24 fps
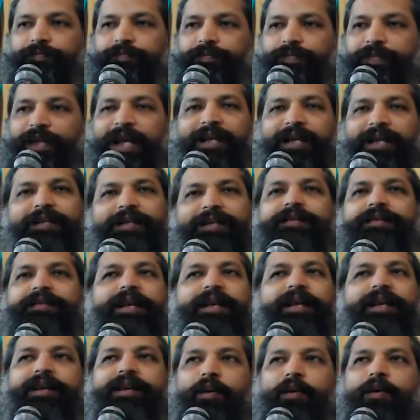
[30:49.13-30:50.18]
And this is
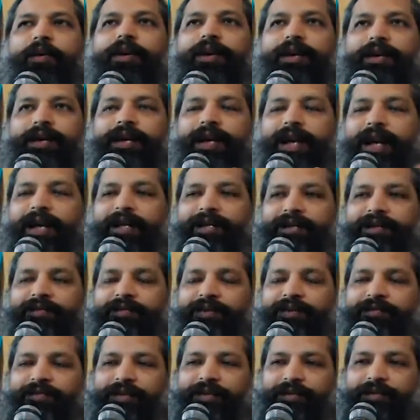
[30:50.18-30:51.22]
there in all
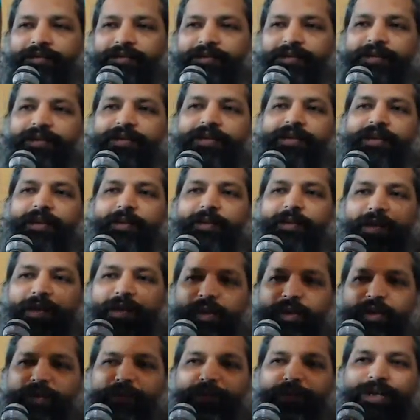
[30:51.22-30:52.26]
active rivers. But
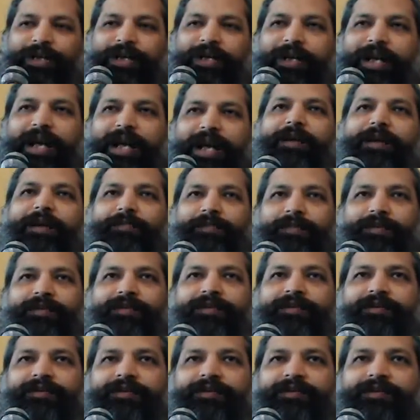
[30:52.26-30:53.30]
where you put a dam,
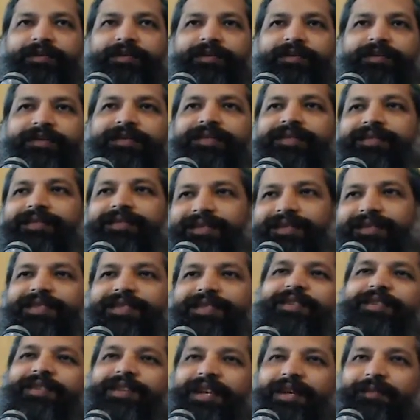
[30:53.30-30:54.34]
this does
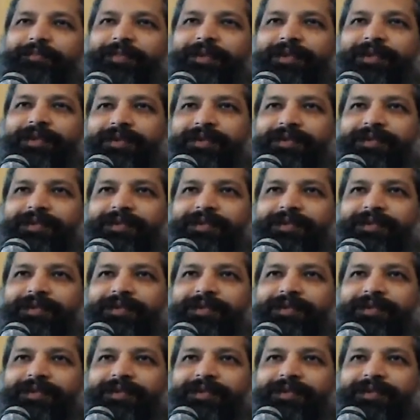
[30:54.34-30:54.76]
not happen.